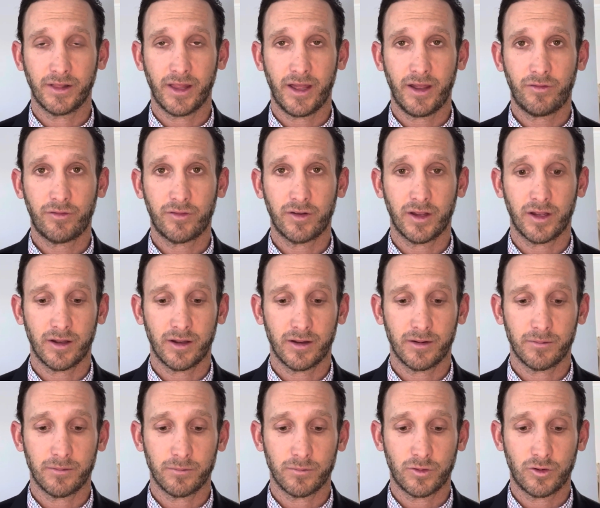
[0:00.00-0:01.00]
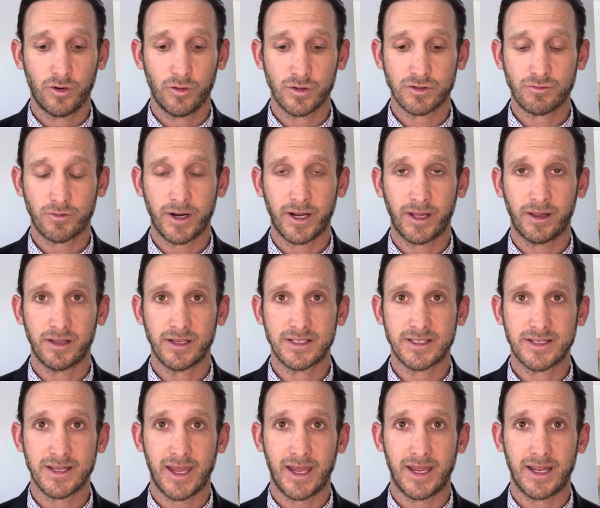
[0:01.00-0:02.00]
left two Israelis
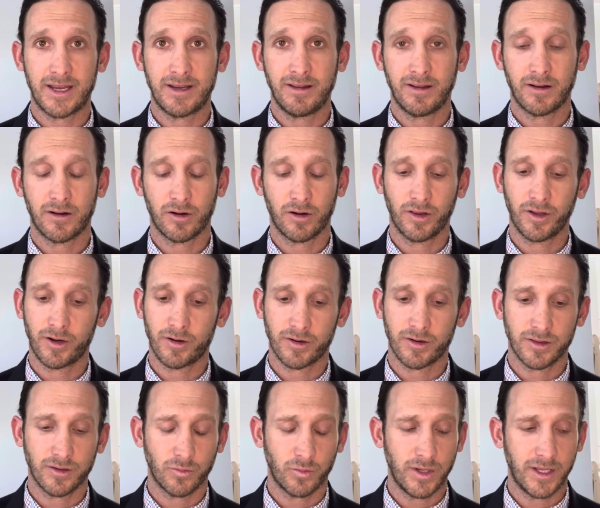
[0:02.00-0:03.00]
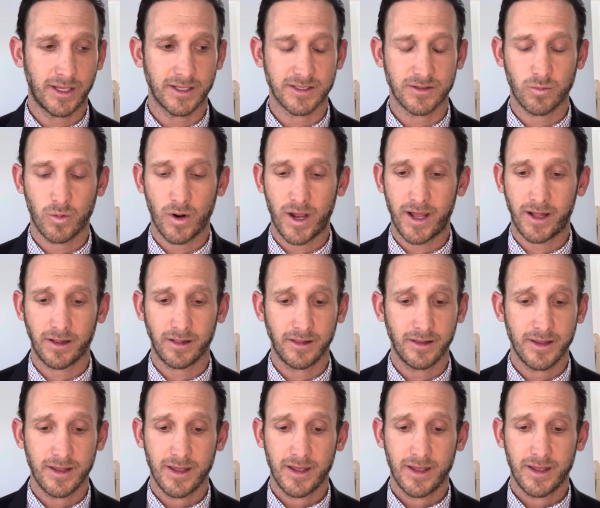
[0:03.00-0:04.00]
dead earlier in the week as well.